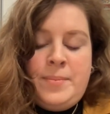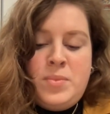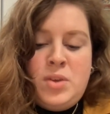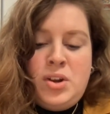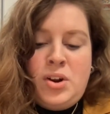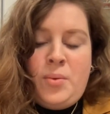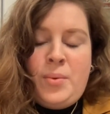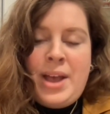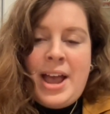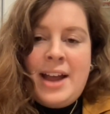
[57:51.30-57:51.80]

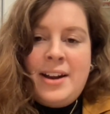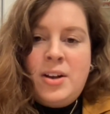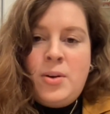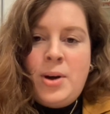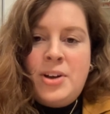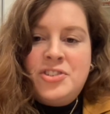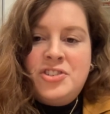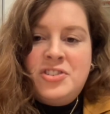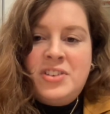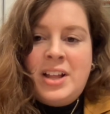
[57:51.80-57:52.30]
You know, we had a
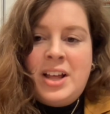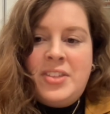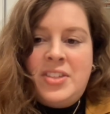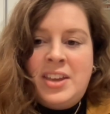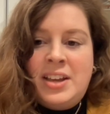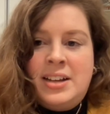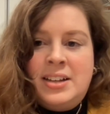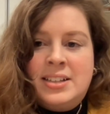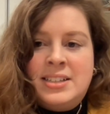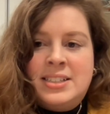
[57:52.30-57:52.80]
question that I
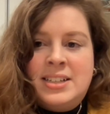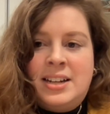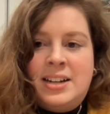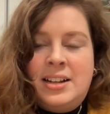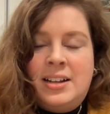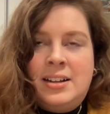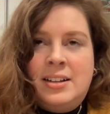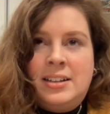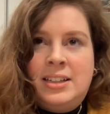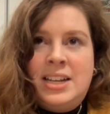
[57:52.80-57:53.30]
think is going
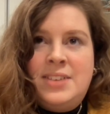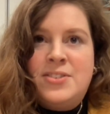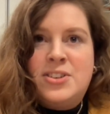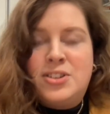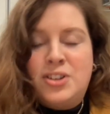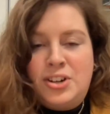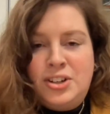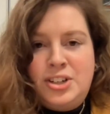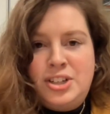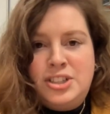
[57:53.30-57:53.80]
to leave
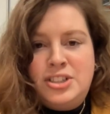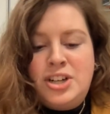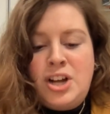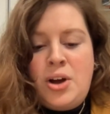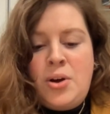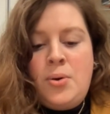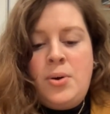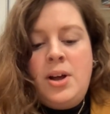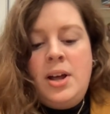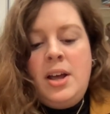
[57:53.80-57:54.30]
us on a good
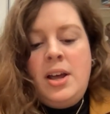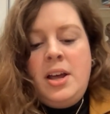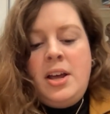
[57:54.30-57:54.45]
note.